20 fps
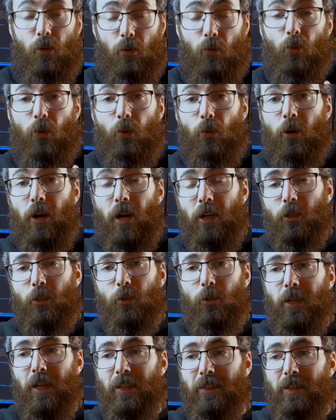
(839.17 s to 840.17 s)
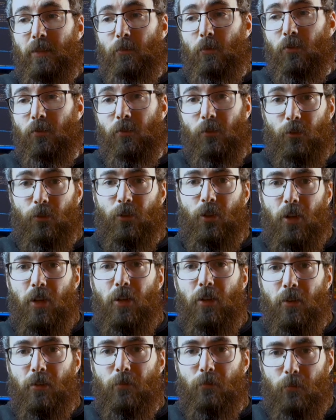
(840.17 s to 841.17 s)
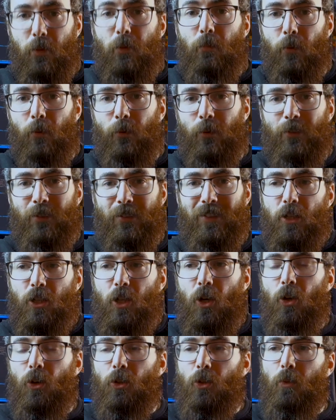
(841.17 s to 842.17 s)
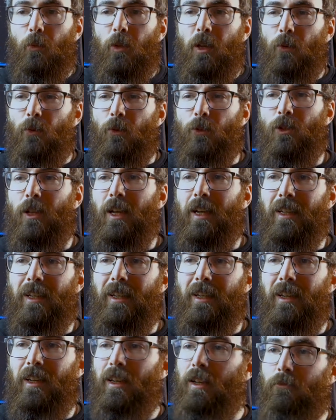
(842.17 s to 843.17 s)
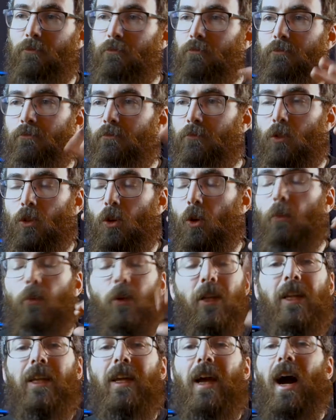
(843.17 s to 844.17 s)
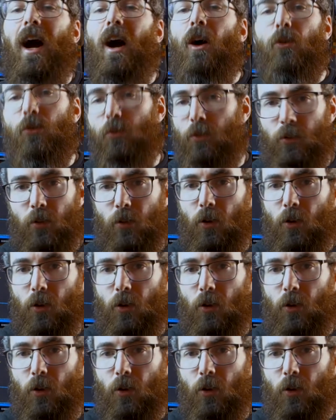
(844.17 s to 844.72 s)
We were actually a team of 3 people. So to me, it was like completely out